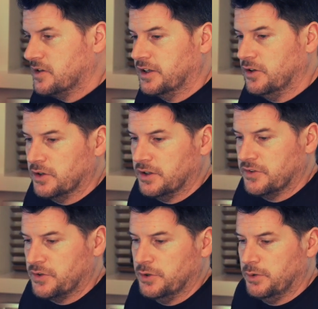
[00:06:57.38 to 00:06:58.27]
like looking
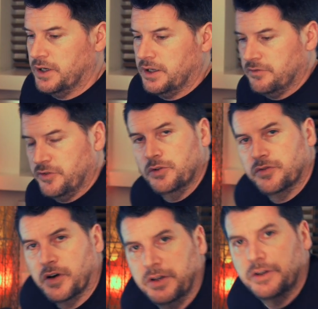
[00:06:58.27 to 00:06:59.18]
through a
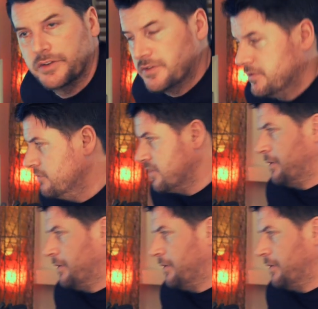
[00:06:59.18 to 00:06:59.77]
viewfinder. It's